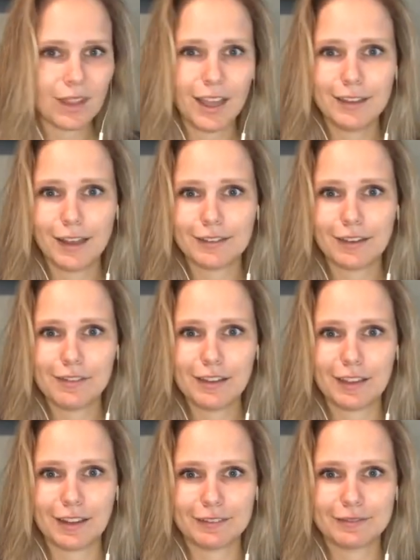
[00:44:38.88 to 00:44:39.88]
And that's
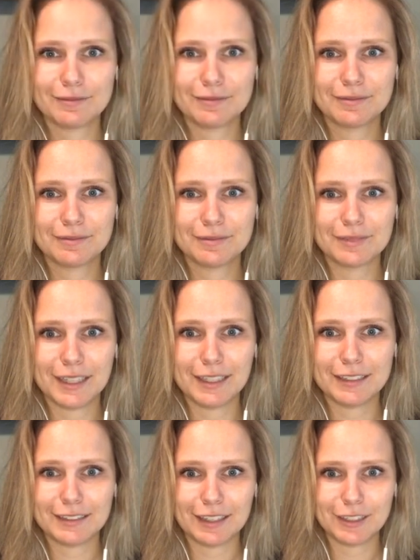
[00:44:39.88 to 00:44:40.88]
everything.
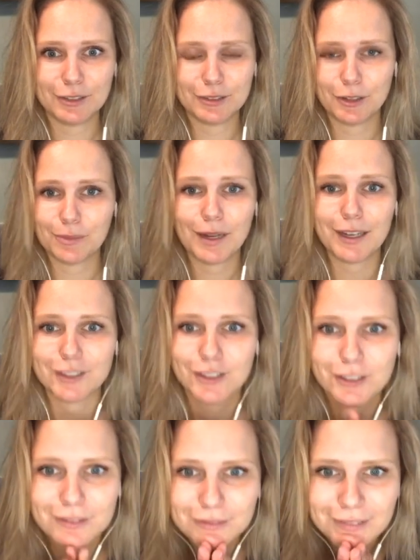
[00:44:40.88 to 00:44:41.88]
Ladies, thank you so
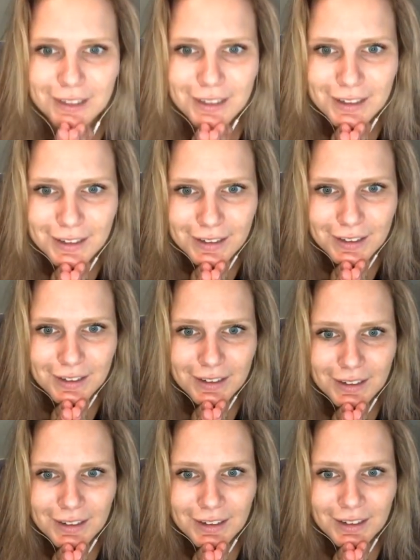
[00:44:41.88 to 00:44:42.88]
much.
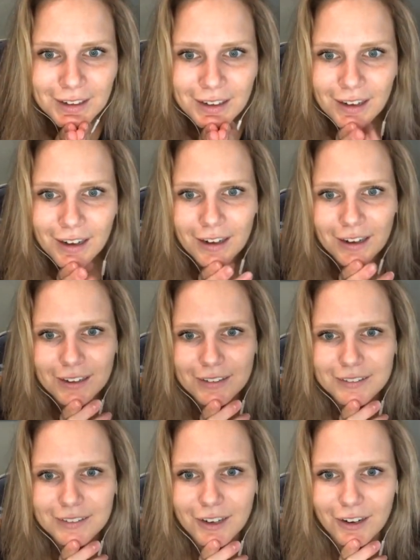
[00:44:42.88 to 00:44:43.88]
Oh,
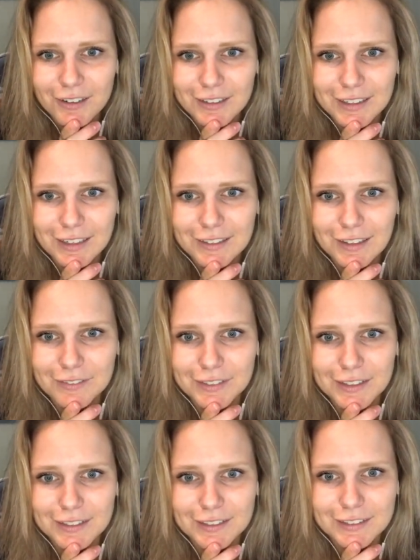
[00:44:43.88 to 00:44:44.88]
Carly, I love
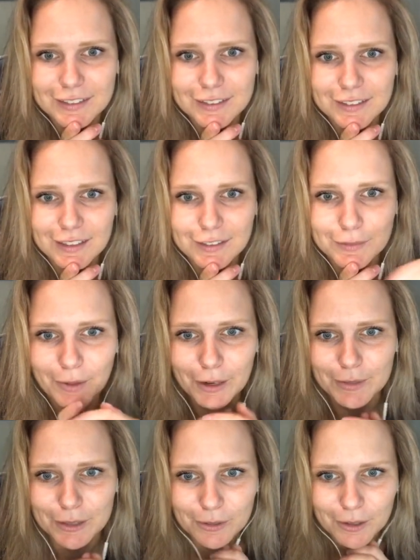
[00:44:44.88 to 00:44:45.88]
it. This is
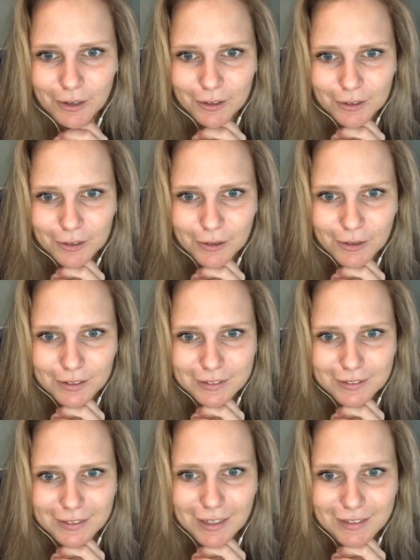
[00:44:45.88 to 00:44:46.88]
inspiring me to work on our
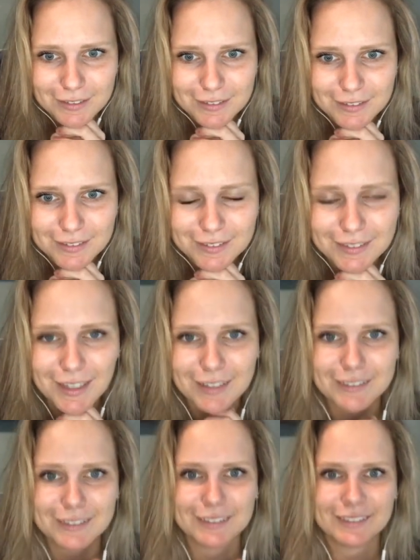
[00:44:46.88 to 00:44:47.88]
course. Yes,
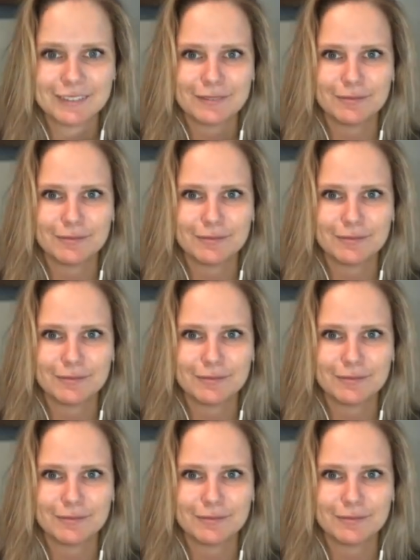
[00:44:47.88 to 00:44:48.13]
yes.